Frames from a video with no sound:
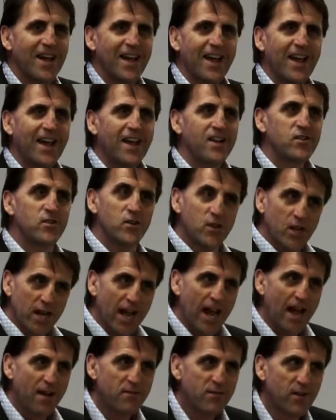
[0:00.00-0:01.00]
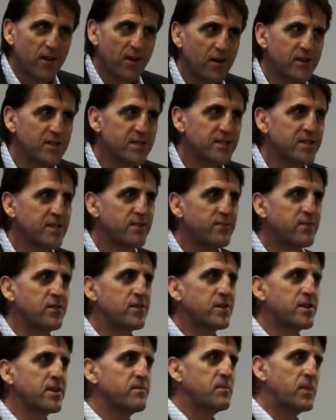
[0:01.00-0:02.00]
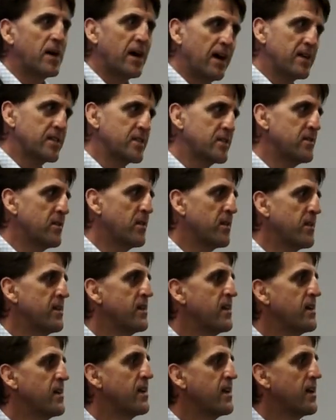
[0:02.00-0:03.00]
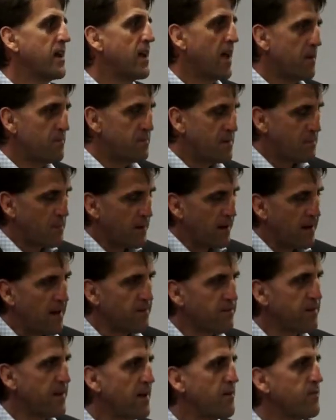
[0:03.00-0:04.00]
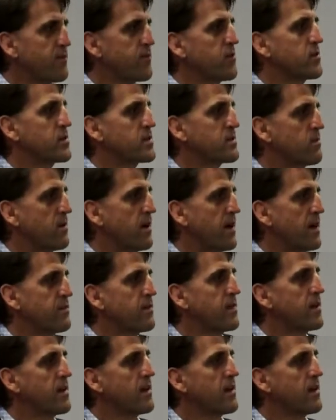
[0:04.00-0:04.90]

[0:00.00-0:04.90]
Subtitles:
and you can have those if you can pass on and be part of our first wave